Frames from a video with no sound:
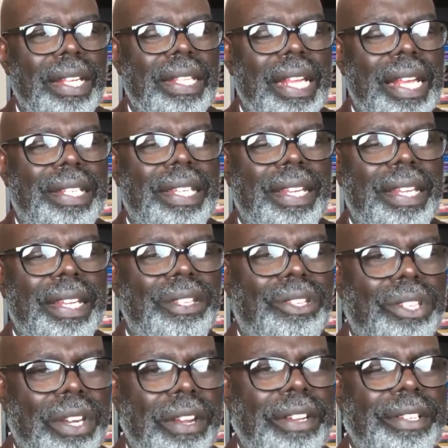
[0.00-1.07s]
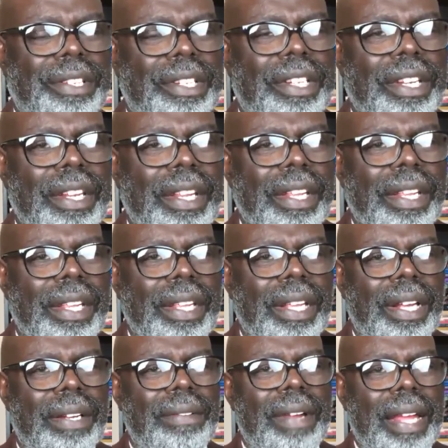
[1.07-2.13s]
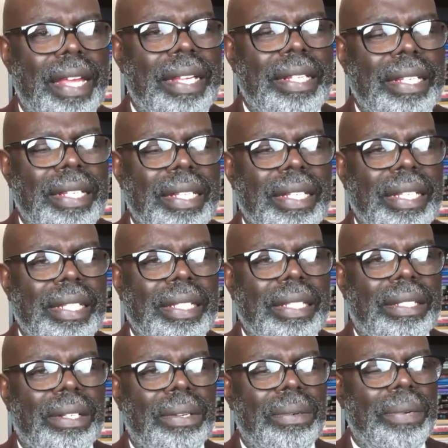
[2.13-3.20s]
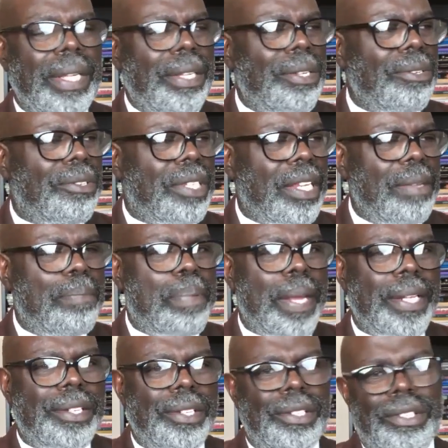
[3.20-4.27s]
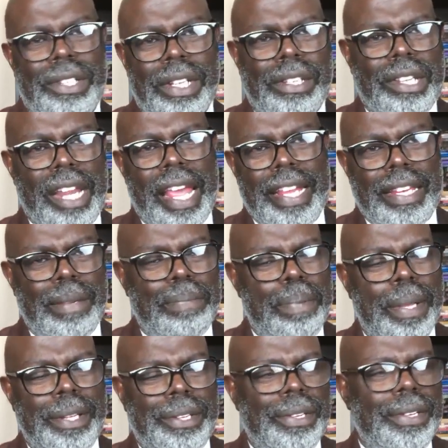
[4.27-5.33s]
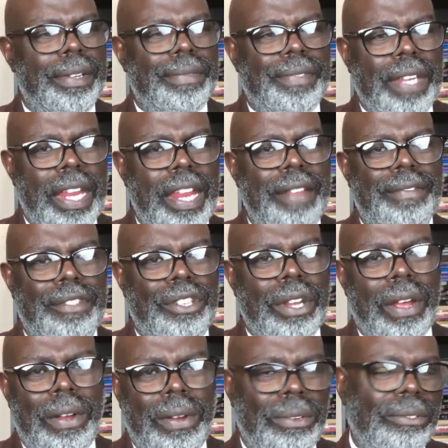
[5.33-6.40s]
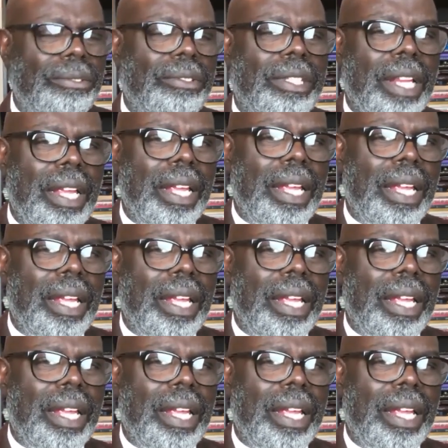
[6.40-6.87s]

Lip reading: that's in the church, all right? So when you see pictures, just like the picture of Keith Jones